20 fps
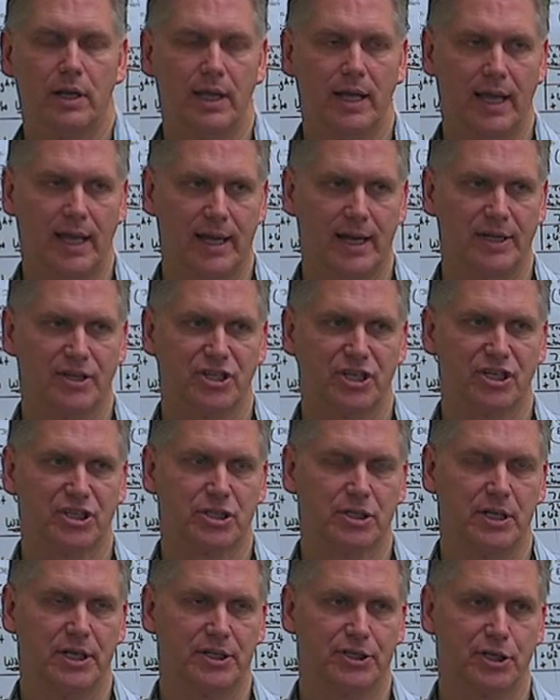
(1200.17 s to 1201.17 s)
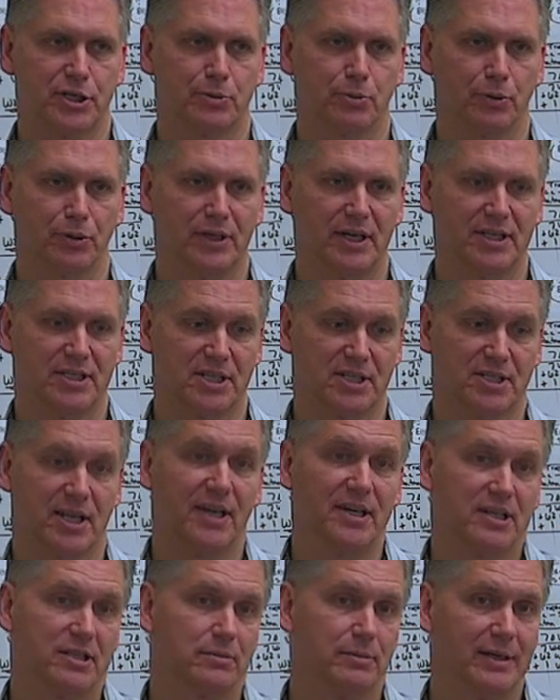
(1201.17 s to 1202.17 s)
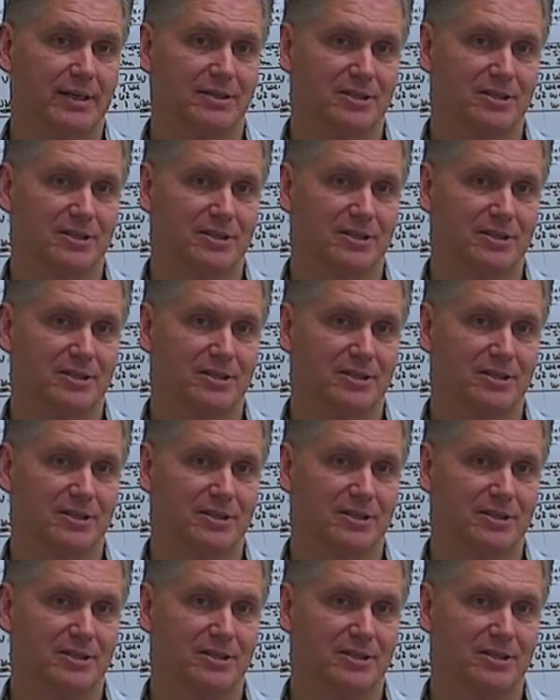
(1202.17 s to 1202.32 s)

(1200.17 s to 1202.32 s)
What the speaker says: it's just really, it's exciting to me